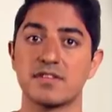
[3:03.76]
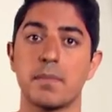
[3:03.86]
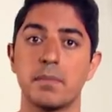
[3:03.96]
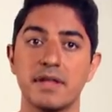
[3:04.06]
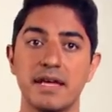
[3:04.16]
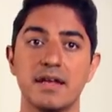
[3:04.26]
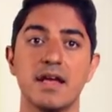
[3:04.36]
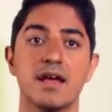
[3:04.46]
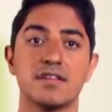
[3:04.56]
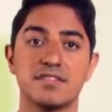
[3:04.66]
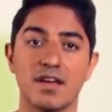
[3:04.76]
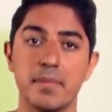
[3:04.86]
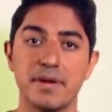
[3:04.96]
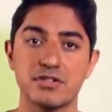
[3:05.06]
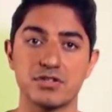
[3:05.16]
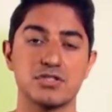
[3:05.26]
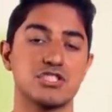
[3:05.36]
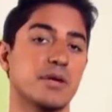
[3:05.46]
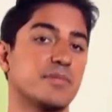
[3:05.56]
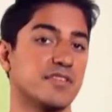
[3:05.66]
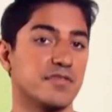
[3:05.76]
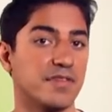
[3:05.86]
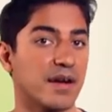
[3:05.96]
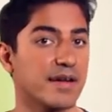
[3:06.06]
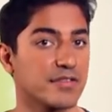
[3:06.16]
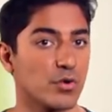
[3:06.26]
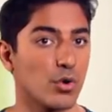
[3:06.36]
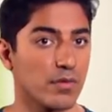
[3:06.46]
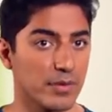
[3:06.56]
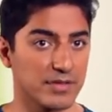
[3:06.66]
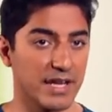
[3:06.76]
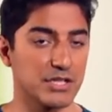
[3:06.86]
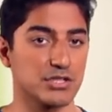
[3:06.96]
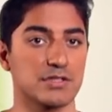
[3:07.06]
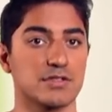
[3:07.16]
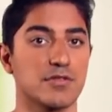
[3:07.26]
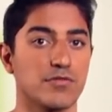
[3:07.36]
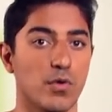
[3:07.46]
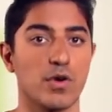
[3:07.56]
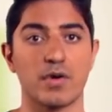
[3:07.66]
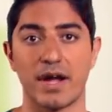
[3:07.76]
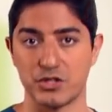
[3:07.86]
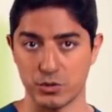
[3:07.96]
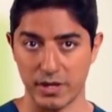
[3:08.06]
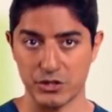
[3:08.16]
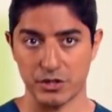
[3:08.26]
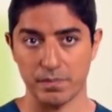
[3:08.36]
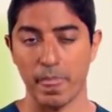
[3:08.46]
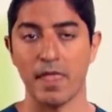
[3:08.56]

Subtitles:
complete sub-internships in various core rotations for graduation.